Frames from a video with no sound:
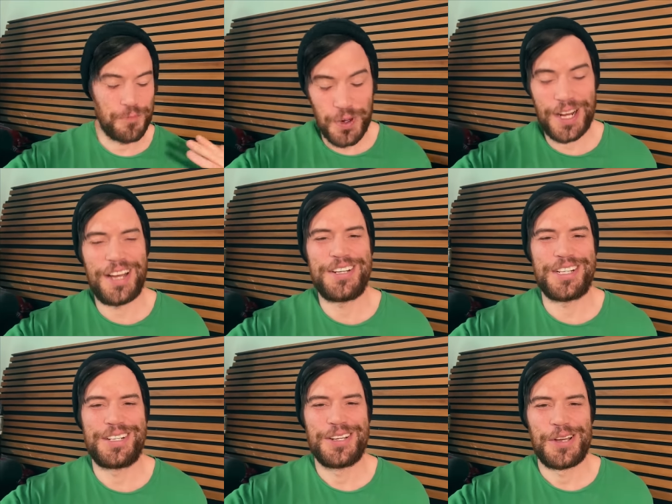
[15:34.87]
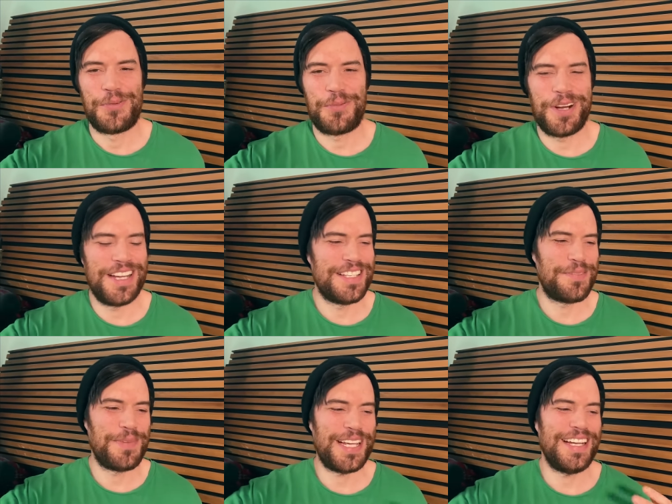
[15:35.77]
went under
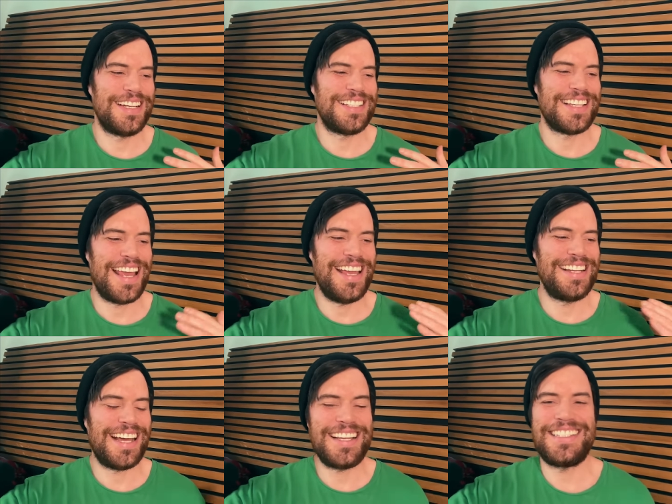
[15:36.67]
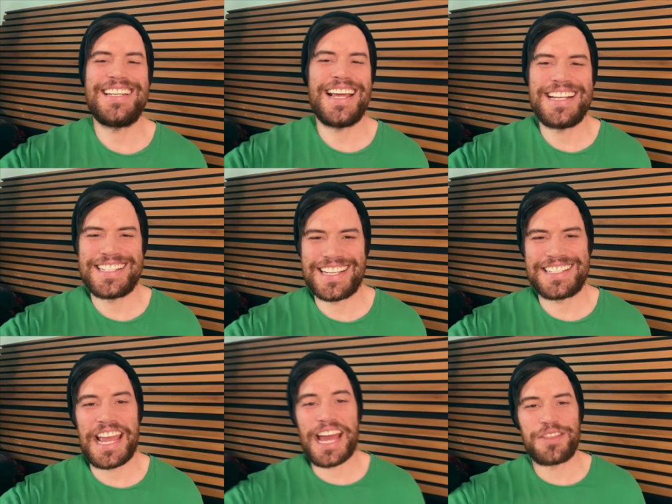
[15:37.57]
was because in
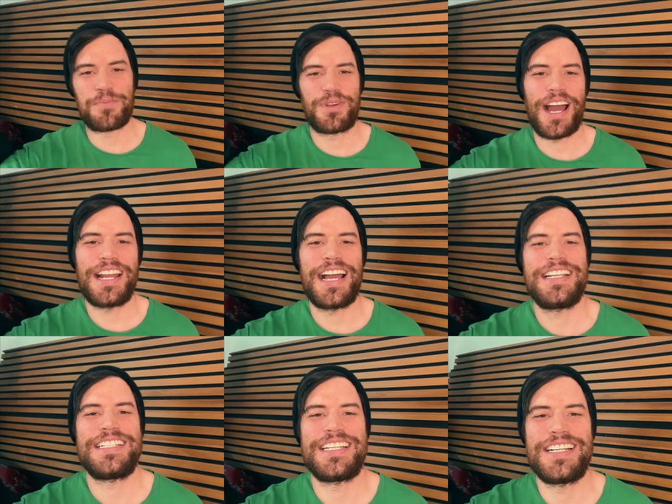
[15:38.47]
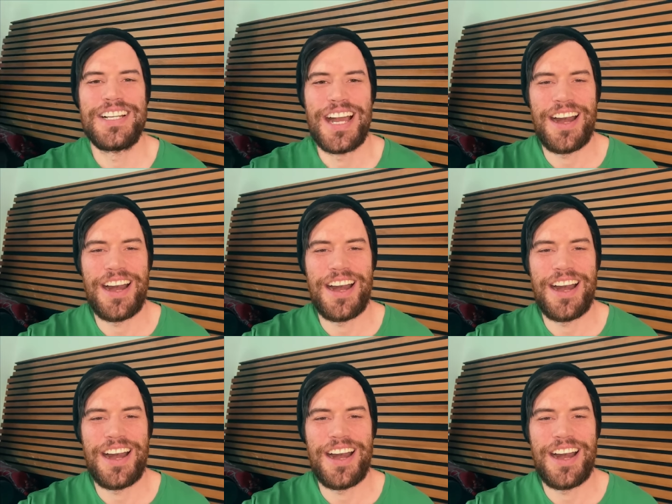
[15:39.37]
1986 they had the bright idea